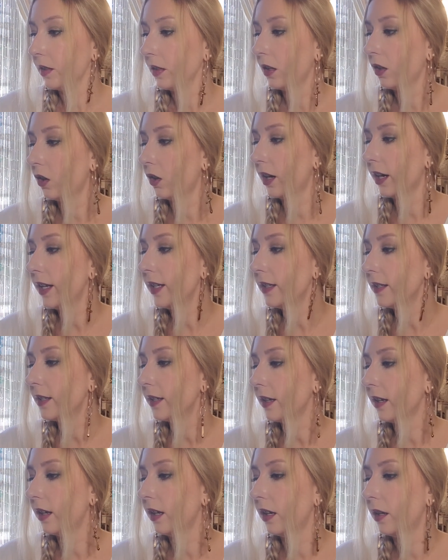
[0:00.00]
All right,
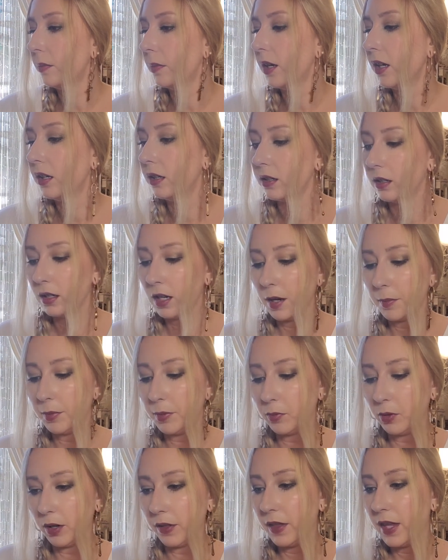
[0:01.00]
a couple
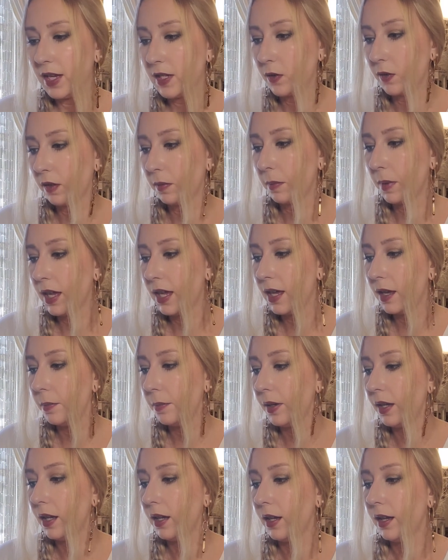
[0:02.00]
more things with
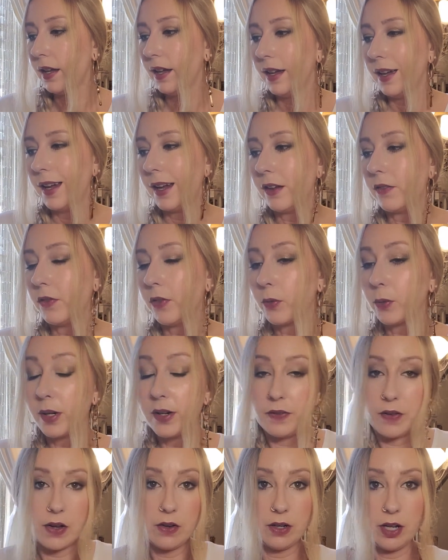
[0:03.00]
makeup. I have 3
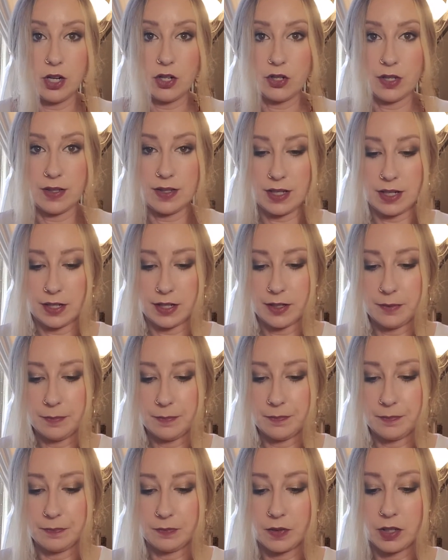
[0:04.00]
foundations here,
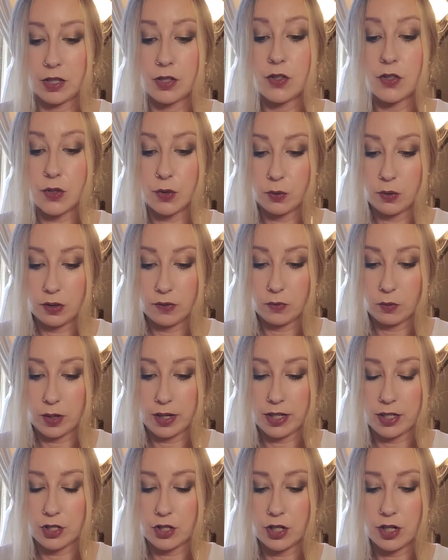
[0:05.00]
2 of
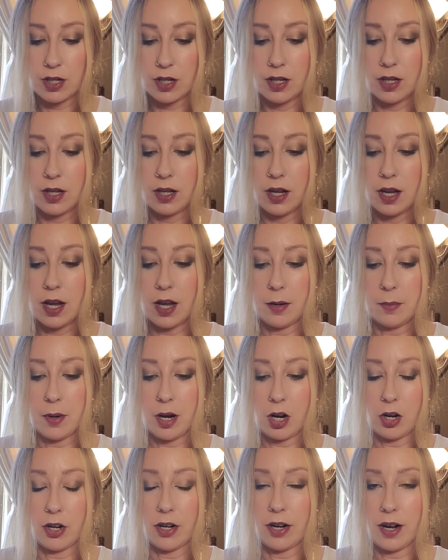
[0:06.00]
which
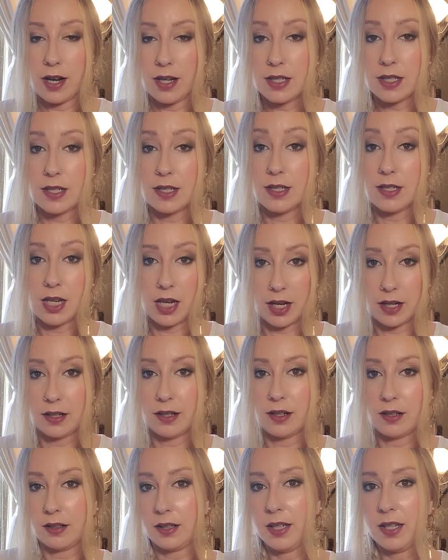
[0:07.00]
are not
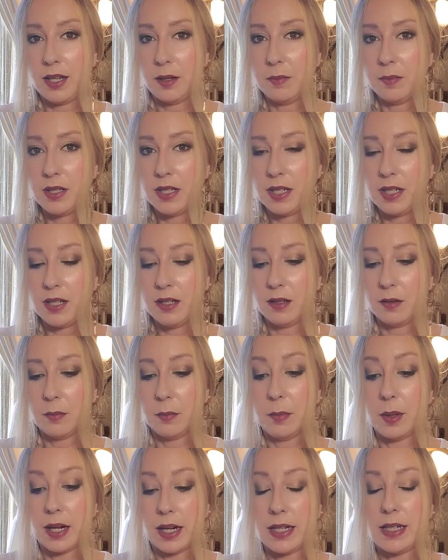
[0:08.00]
technically empty,
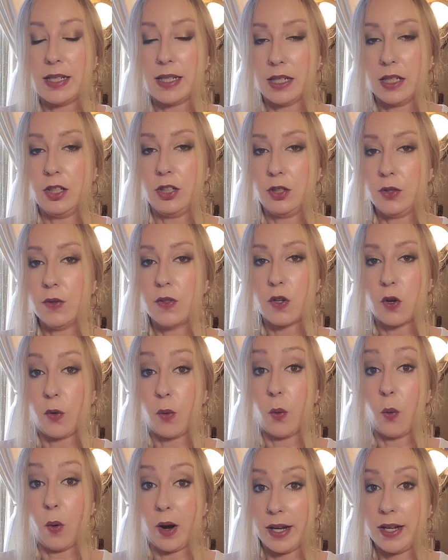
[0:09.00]
but I did use
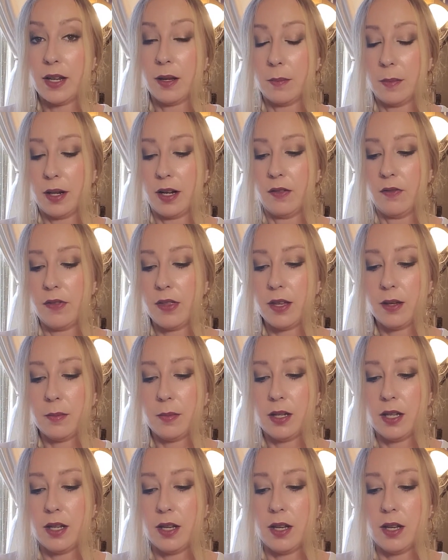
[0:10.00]
quite a bit of them.